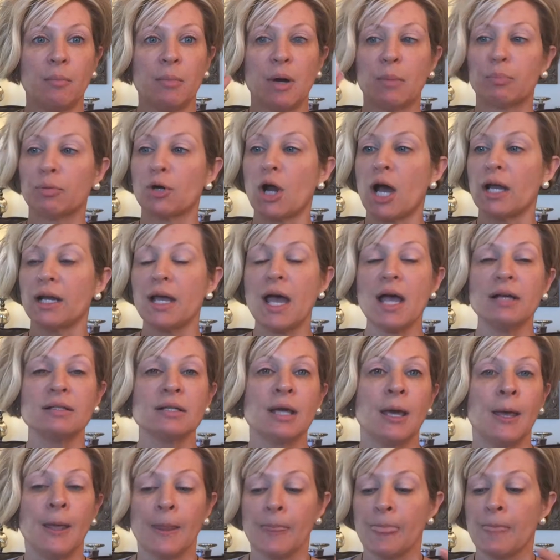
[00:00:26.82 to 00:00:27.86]
product
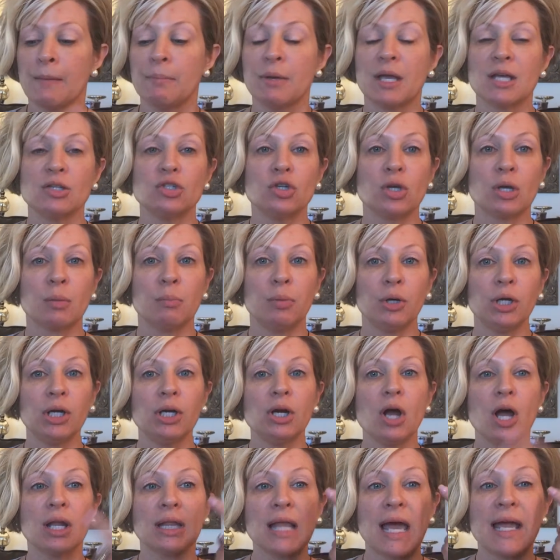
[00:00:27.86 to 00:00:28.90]
because you can put it
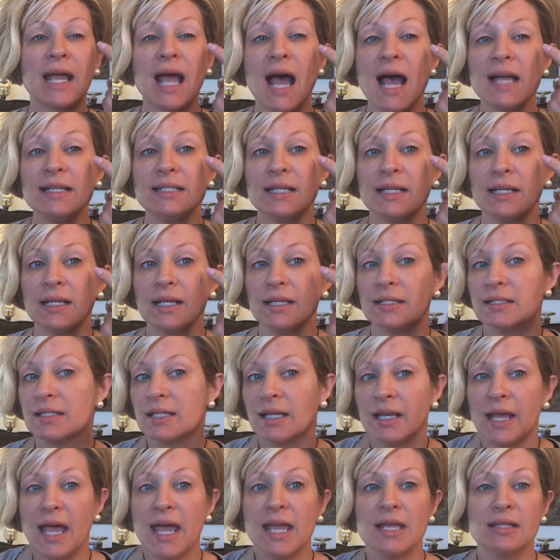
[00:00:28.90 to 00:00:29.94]
on like I did, and
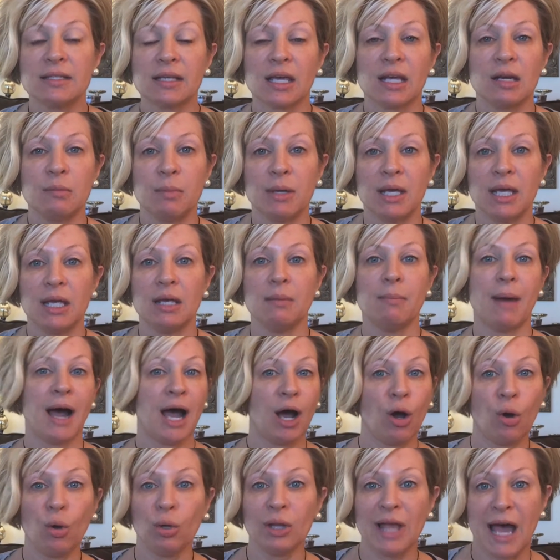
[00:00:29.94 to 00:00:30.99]
today it's going to be my
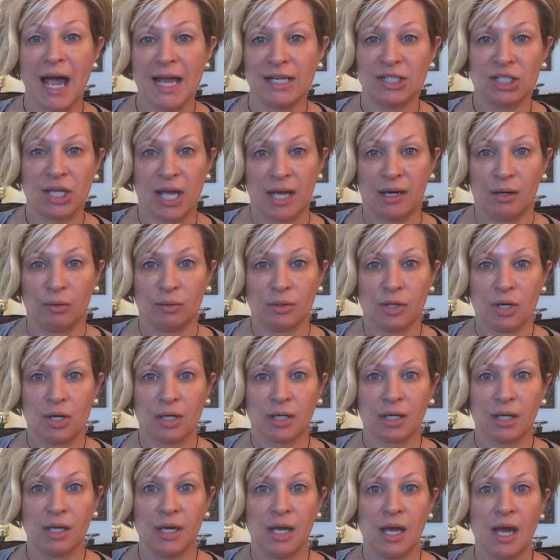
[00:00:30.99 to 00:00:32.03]
whole eyeshadow look.
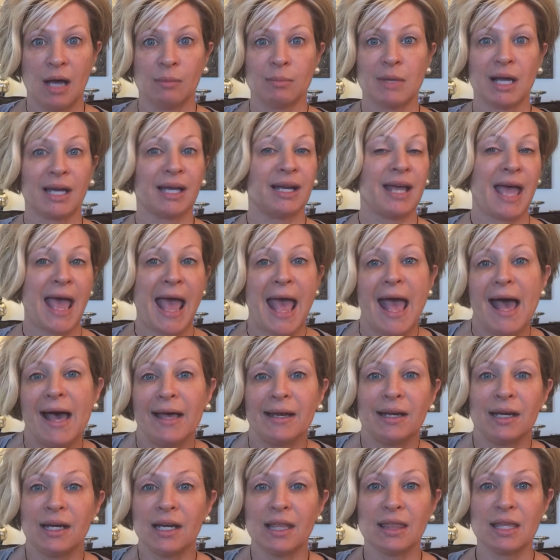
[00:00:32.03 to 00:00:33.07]
I'm not going to add
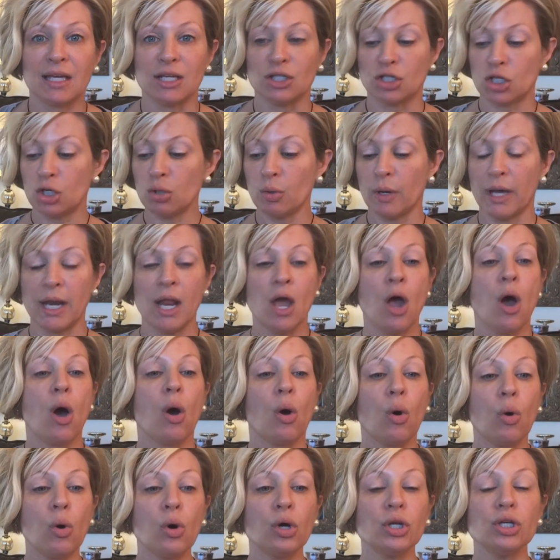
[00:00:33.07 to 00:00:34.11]
anything to it.
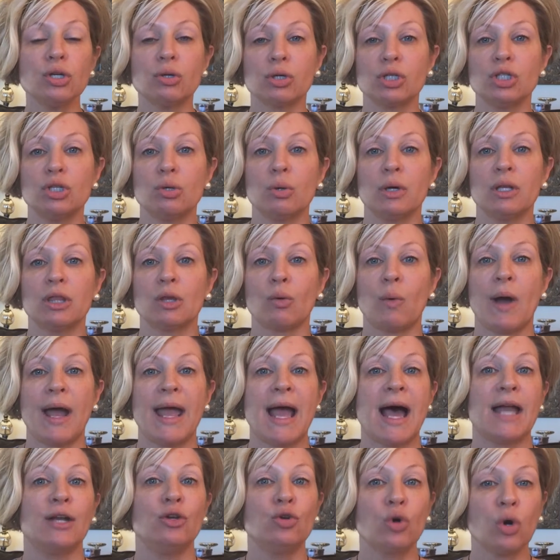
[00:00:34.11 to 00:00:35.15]
Or you can do it the way
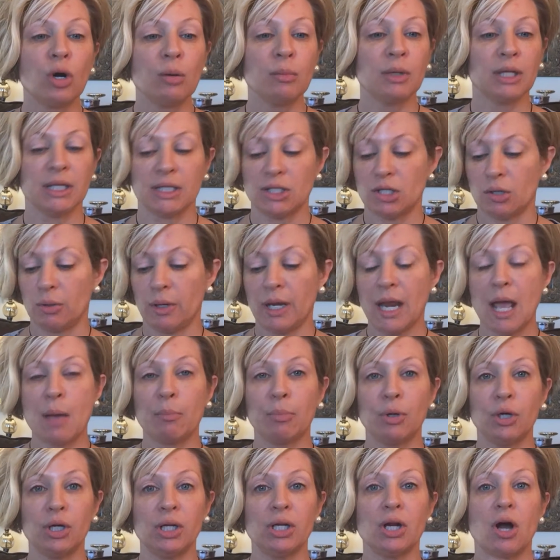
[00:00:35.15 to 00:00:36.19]
I normally do it and
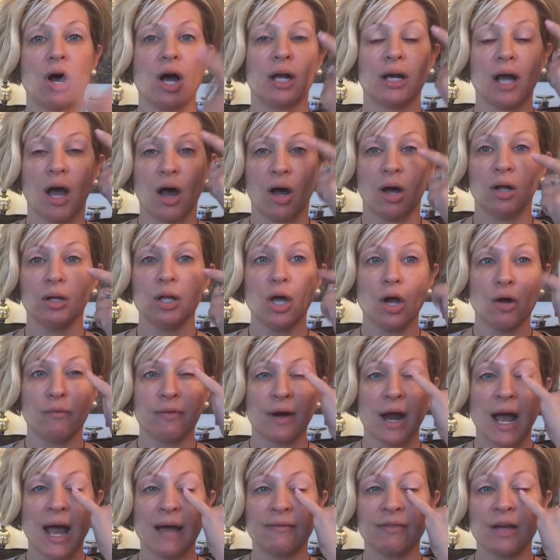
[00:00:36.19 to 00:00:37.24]
put it on all over.
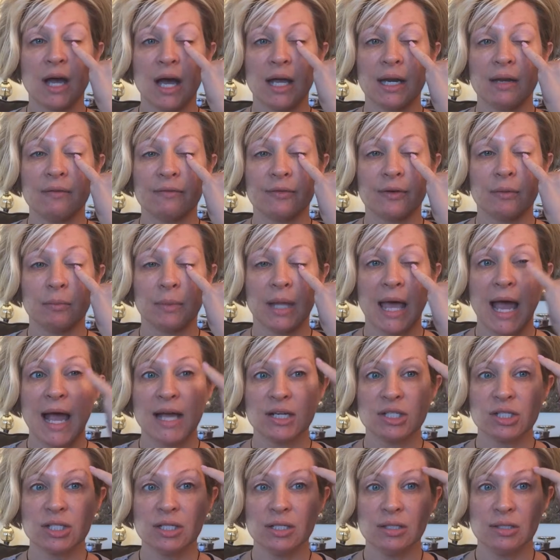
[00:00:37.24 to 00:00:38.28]
I've got it from
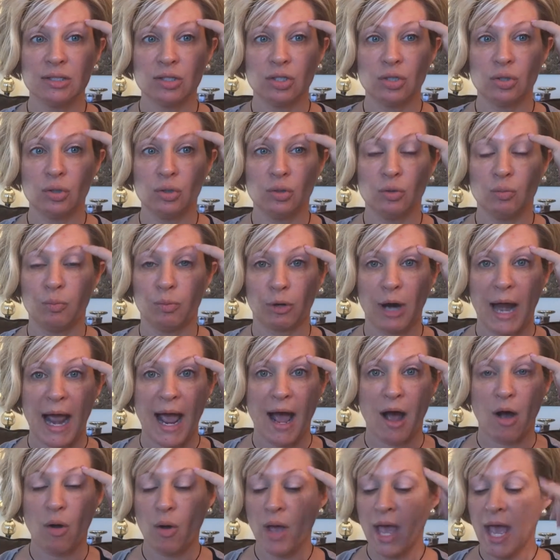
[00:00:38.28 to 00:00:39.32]
lashes to
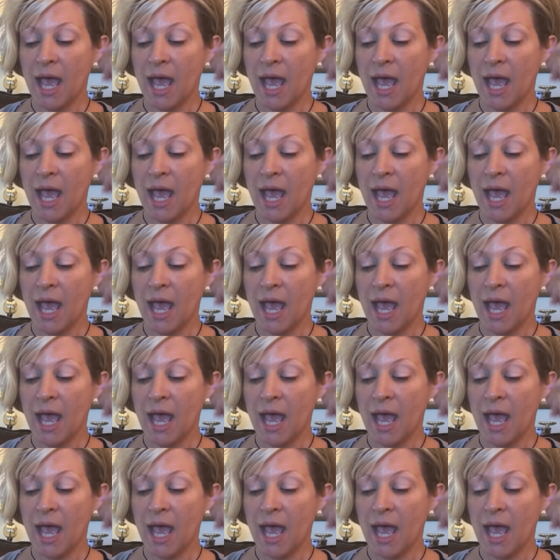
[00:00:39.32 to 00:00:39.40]
brow,